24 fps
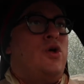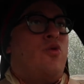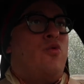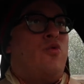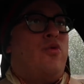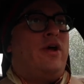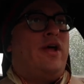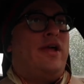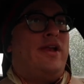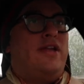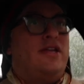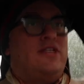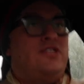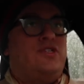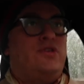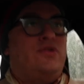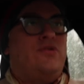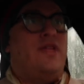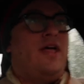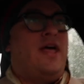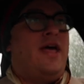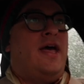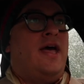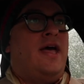we're gonna do
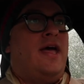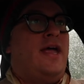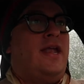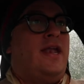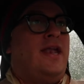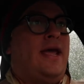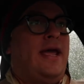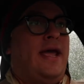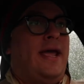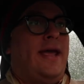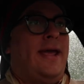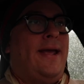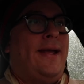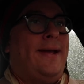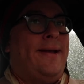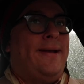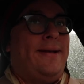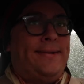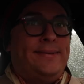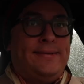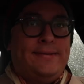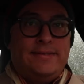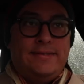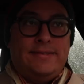that,
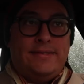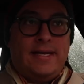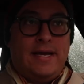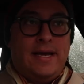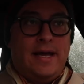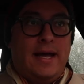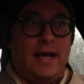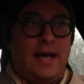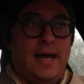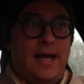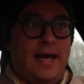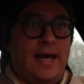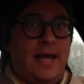and